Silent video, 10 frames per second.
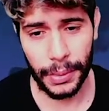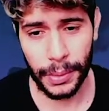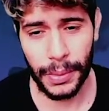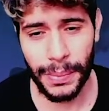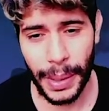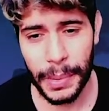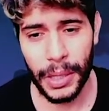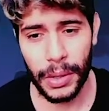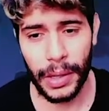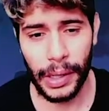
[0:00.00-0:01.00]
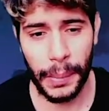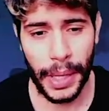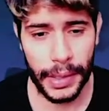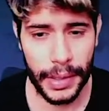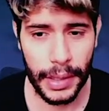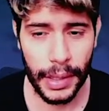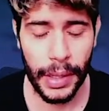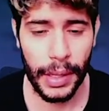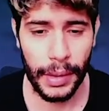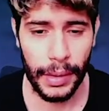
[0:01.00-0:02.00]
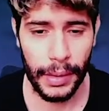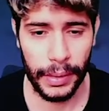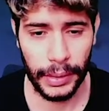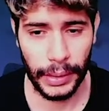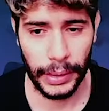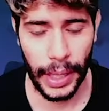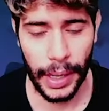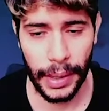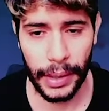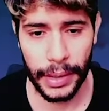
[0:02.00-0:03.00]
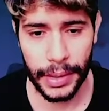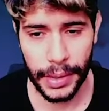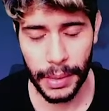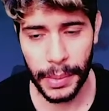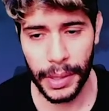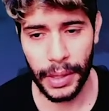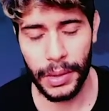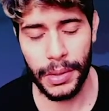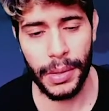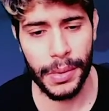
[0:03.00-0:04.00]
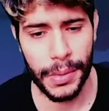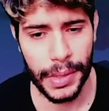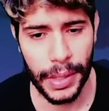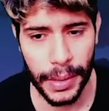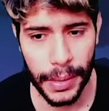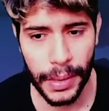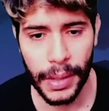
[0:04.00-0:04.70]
maybe not Dynamaxing. Yeah, and it's gonna be that Thunderous here.